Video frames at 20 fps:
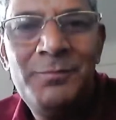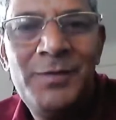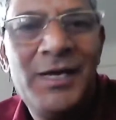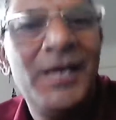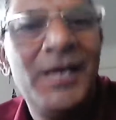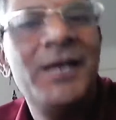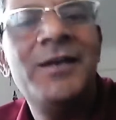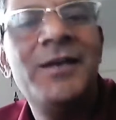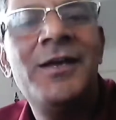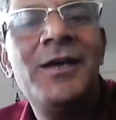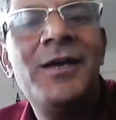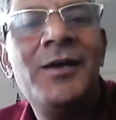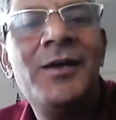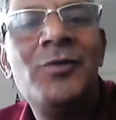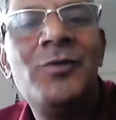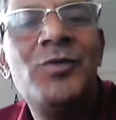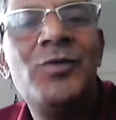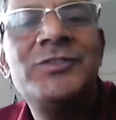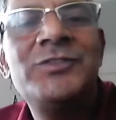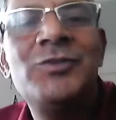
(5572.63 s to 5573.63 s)
And
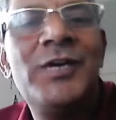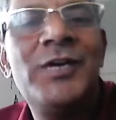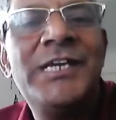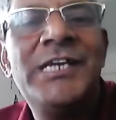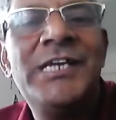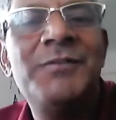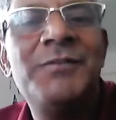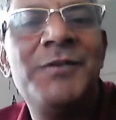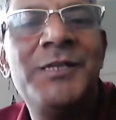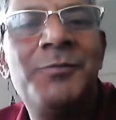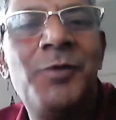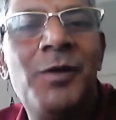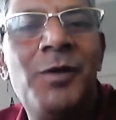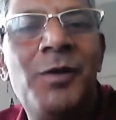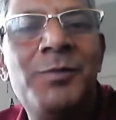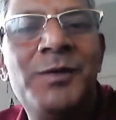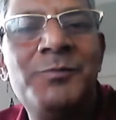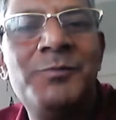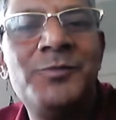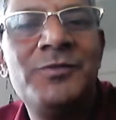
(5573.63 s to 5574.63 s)
once you identify the
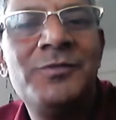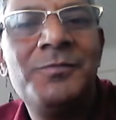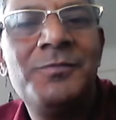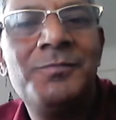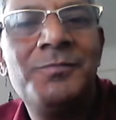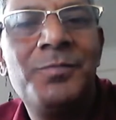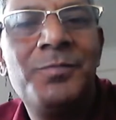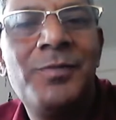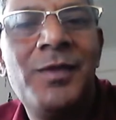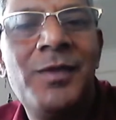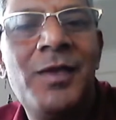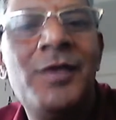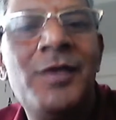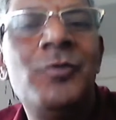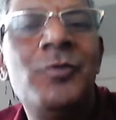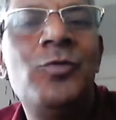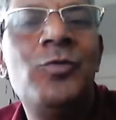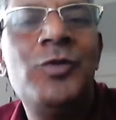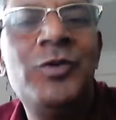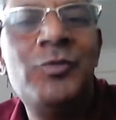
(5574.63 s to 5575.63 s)
problems,
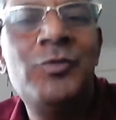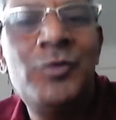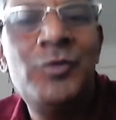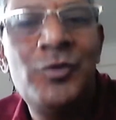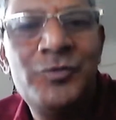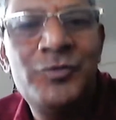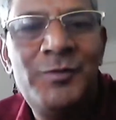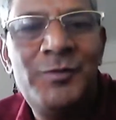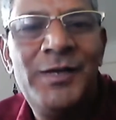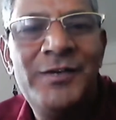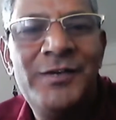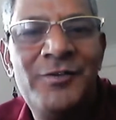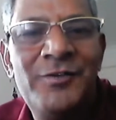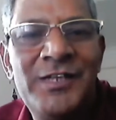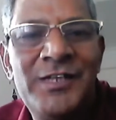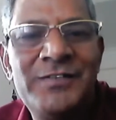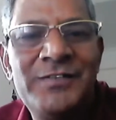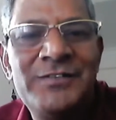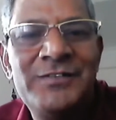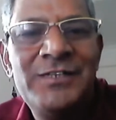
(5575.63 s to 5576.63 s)
you yourself
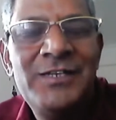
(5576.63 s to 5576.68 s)
acknowledge,